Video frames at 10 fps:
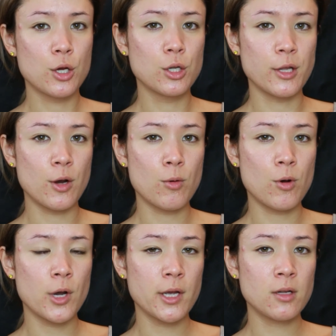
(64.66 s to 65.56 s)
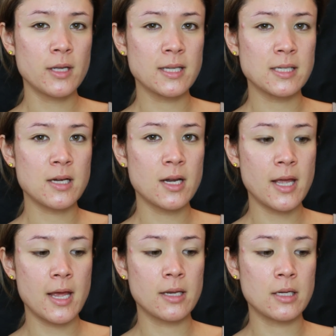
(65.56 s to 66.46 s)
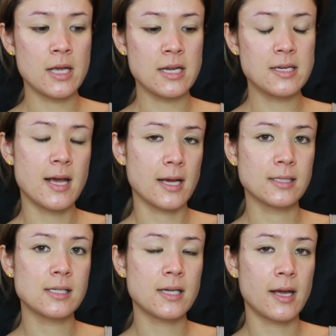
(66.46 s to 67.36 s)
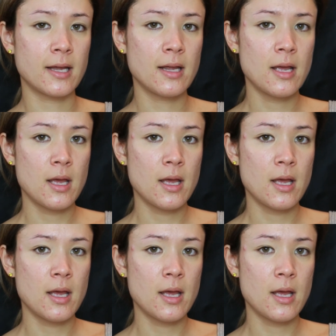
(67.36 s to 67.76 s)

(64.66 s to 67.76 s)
Glow Oil. It's not an intense tan,